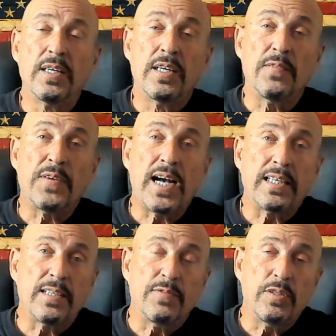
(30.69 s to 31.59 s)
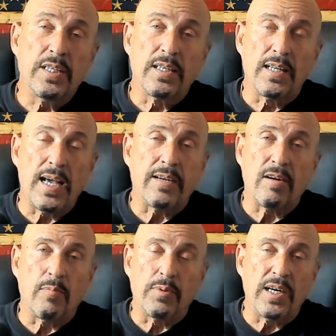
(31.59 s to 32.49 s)
In fact, if you didn't like our
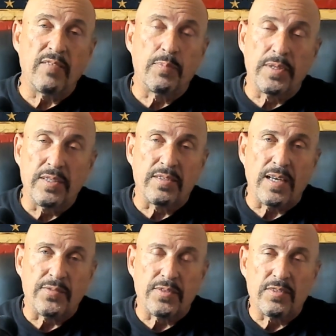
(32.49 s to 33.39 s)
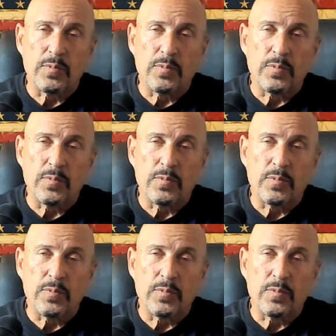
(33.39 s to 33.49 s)
brave police officers,